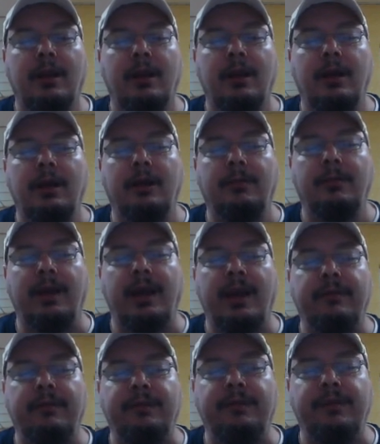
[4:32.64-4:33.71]
I
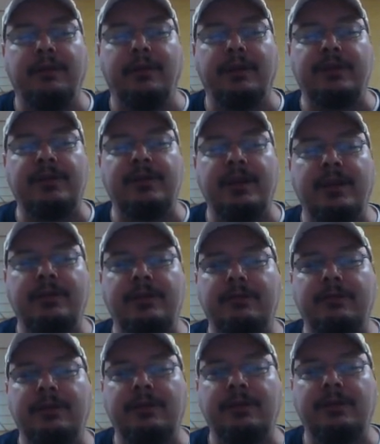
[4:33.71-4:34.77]
have a few
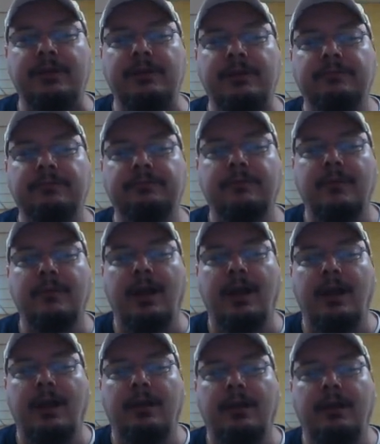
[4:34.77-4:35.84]
accessories.
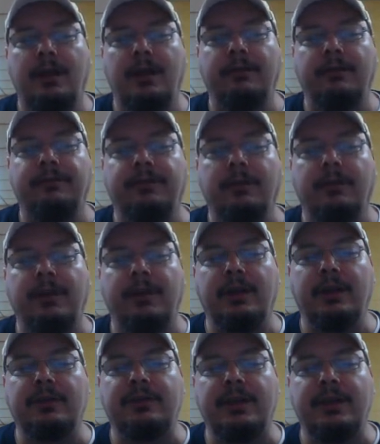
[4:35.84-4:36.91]
Now for the
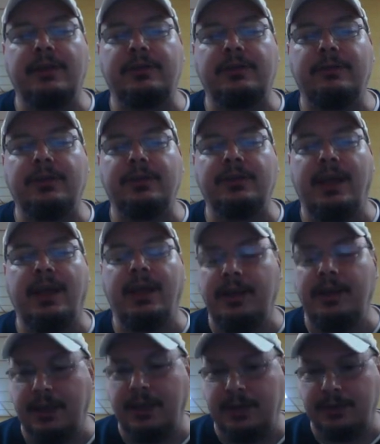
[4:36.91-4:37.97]
accessories, I had
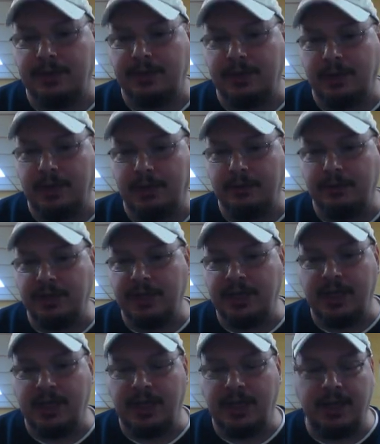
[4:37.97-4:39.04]
to install
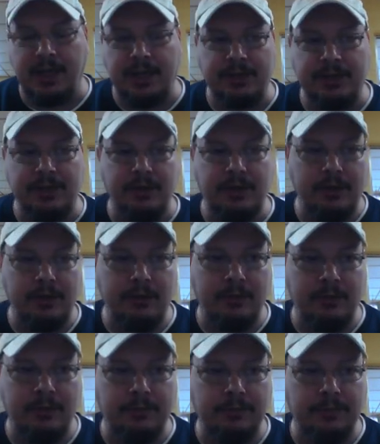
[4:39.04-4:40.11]
GKSU,
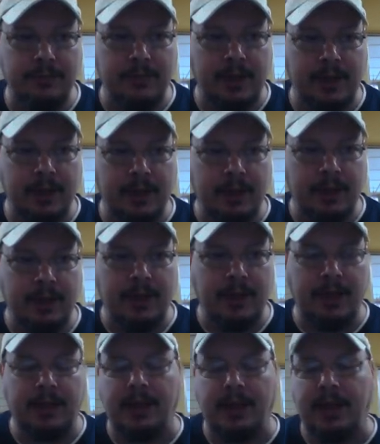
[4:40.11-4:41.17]

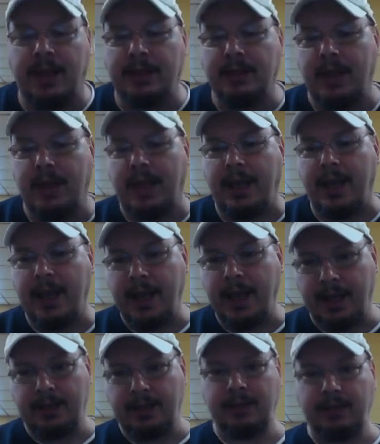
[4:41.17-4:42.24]
and I had to
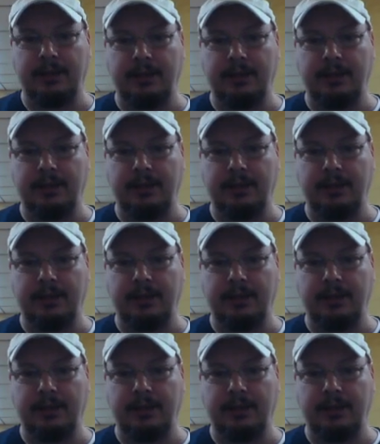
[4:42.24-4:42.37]
add